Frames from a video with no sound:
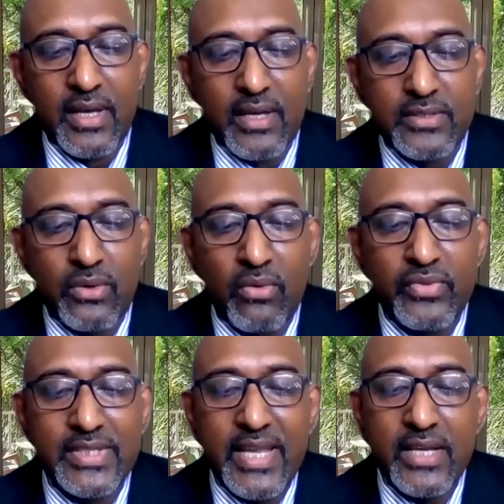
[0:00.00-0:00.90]
So
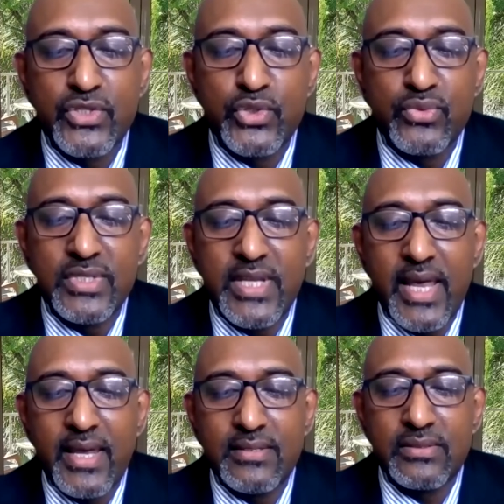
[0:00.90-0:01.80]
over the next 2
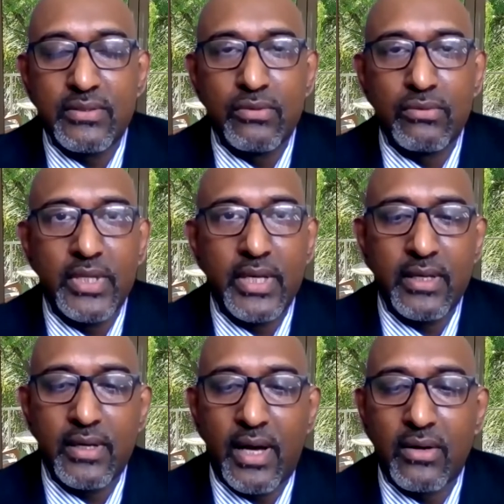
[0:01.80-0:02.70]
days, you will
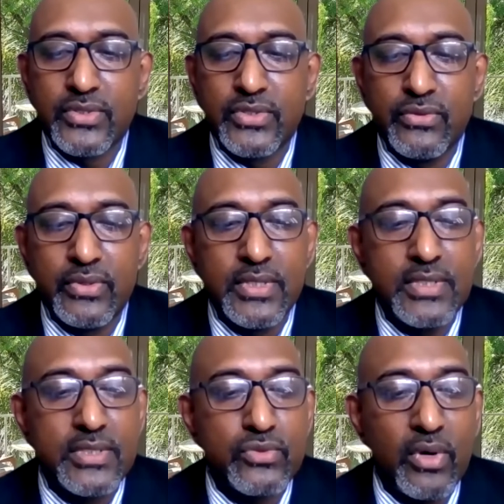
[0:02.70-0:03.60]
hear our
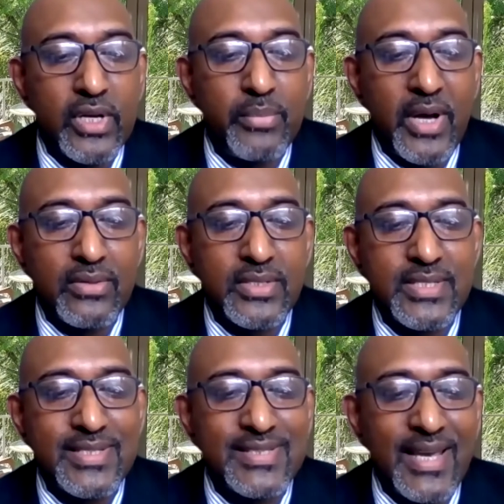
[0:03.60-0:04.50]
students talk about
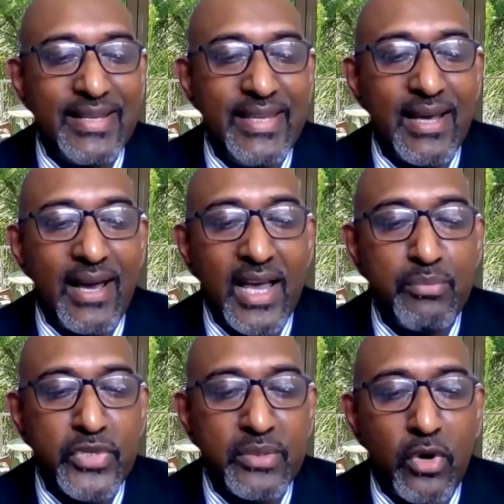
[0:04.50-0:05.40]
designing
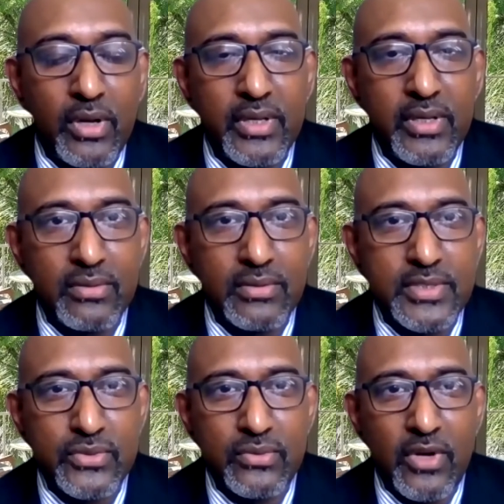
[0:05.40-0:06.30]
hybrid molecules
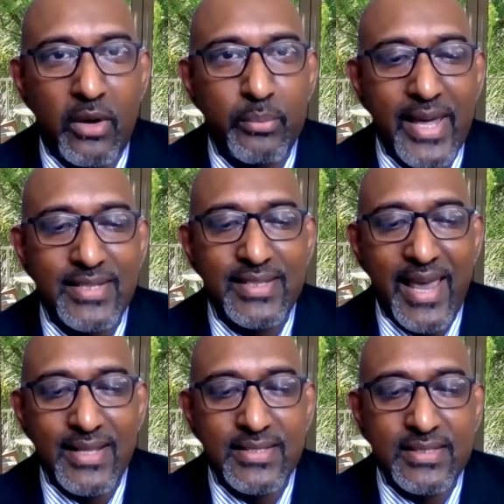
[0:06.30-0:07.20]
to combat
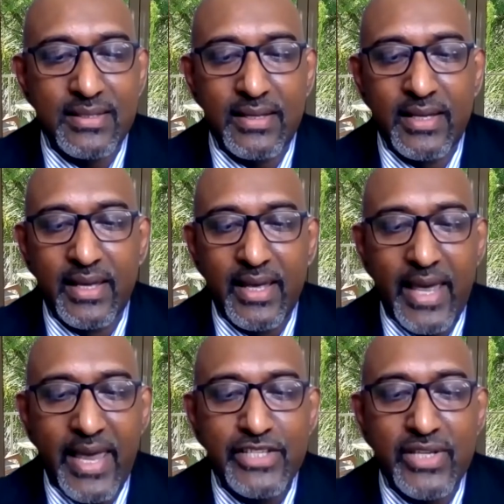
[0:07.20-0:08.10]
cancer,
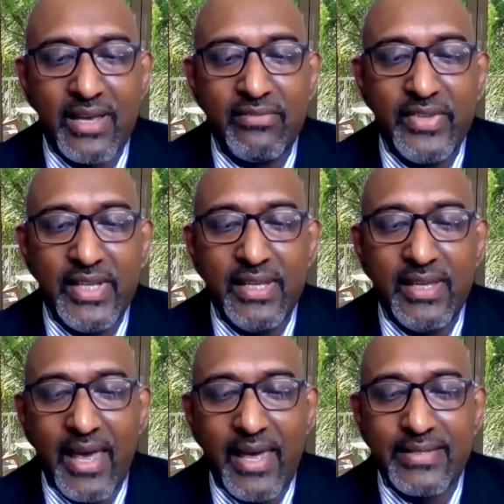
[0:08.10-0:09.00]

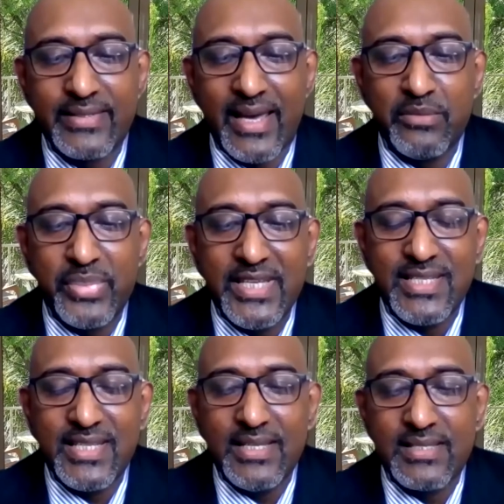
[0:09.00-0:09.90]
HIV, and
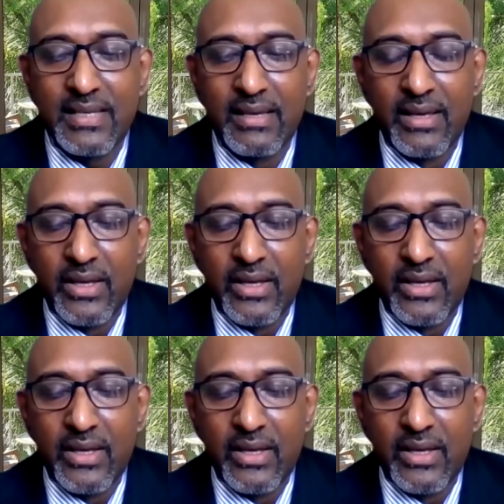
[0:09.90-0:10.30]
diabetes.